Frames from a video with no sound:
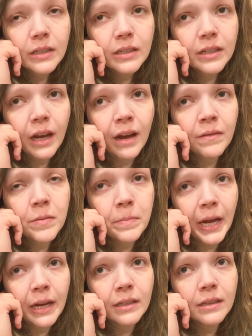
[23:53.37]
to have a
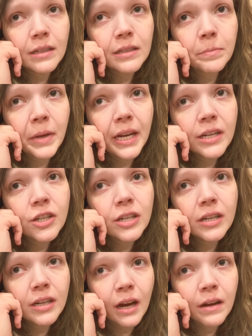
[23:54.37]
man that's
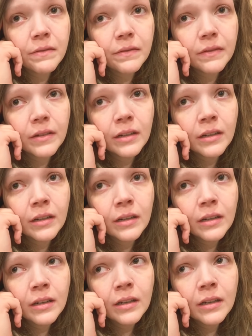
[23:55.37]
patient enough
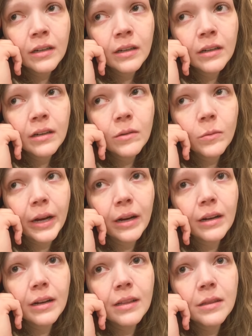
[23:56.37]

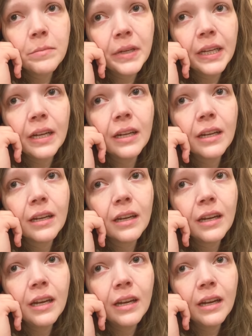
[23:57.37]
where in the beginning
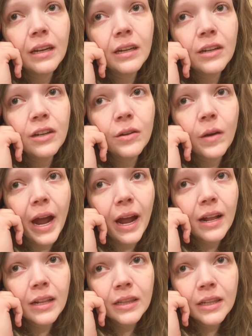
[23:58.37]
he knew
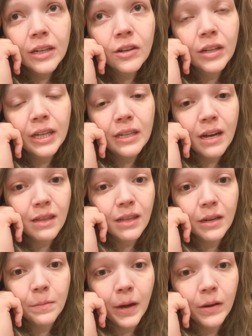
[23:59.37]
literally
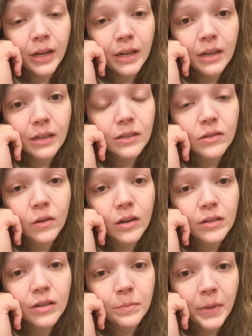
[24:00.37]
nothing about eating
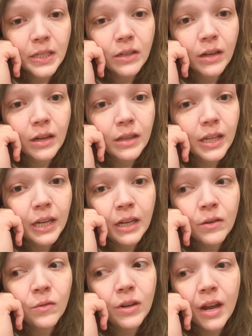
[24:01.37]
disorders or mental health. He
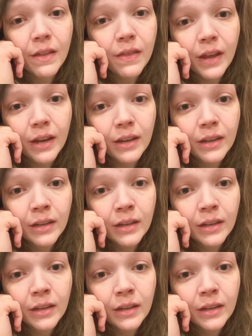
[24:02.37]
knew nothing.